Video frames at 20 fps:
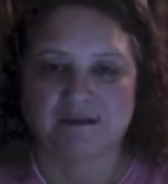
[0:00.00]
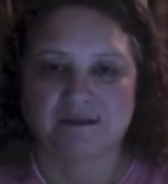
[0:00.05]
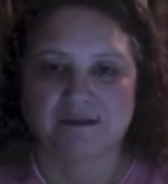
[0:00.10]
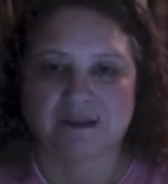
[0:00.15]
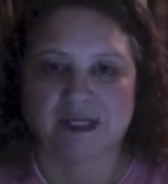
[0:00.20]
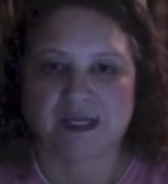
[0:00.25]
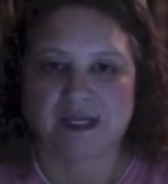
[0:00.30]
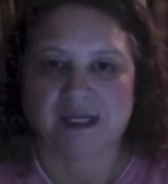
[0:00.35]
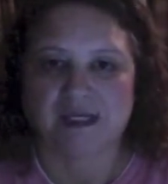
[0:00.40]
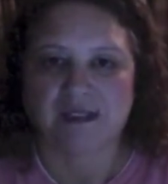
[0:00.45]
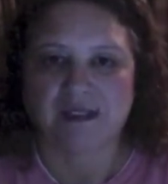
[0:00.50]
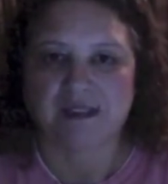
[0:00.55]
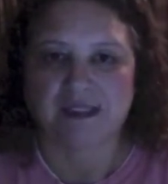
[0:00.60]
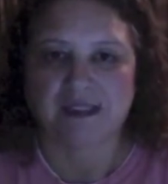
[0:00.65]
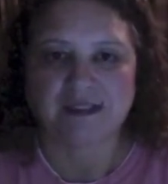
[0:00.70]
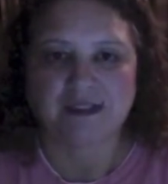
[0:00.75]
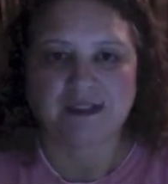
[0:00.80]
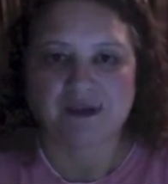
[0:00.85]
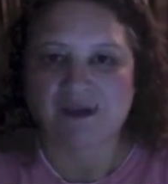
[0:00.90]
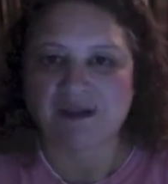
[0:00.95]
Okay?
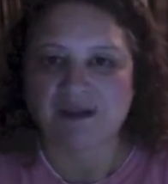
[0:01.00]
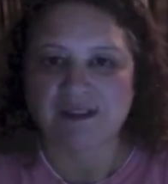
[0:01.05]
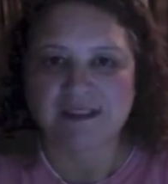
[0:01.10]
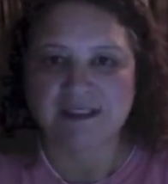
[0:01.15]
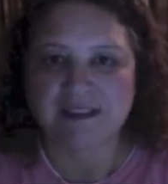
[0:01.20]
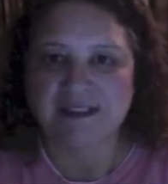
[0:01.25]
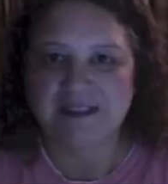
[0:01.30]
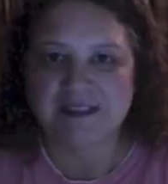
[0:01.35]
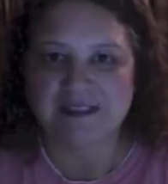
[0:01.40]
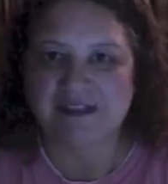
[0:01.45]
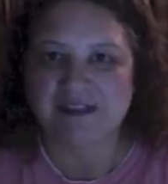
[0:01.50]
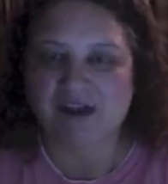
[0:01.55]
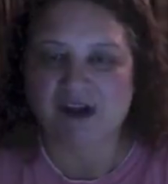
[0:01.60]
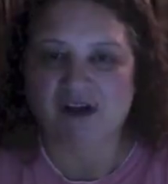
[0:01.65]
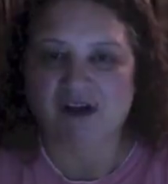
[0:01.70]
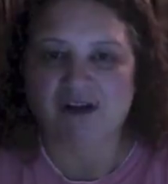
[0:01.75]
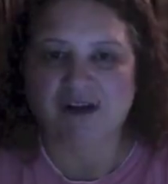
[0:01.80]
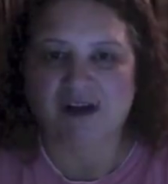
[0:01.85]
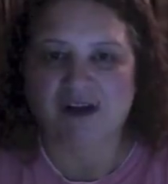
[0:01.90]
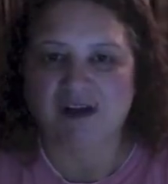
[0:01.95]
That's all it is. It's
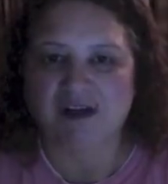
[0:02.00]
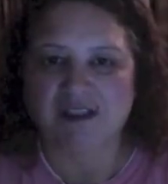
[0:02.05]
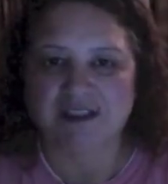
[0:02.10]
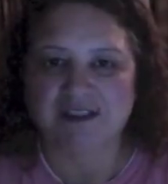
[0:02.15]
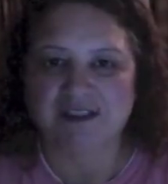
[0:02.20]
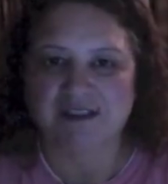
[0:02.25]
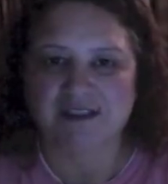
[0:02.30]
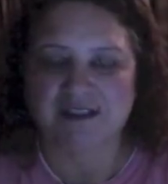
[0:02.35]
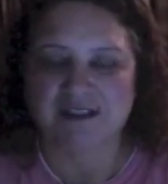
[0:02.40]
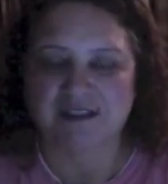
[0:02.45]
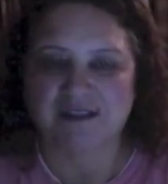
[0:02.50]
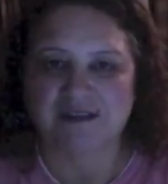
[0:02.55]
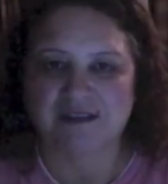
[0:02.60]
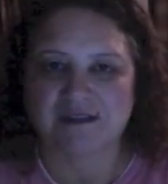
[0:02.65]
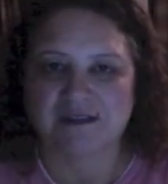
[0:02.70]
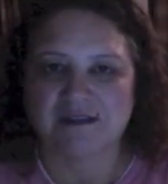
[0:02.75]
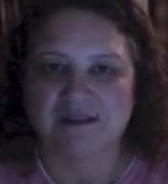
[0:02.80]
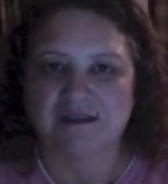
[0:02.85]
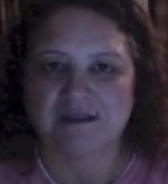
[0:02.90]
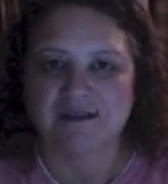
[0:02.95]
all consciousness.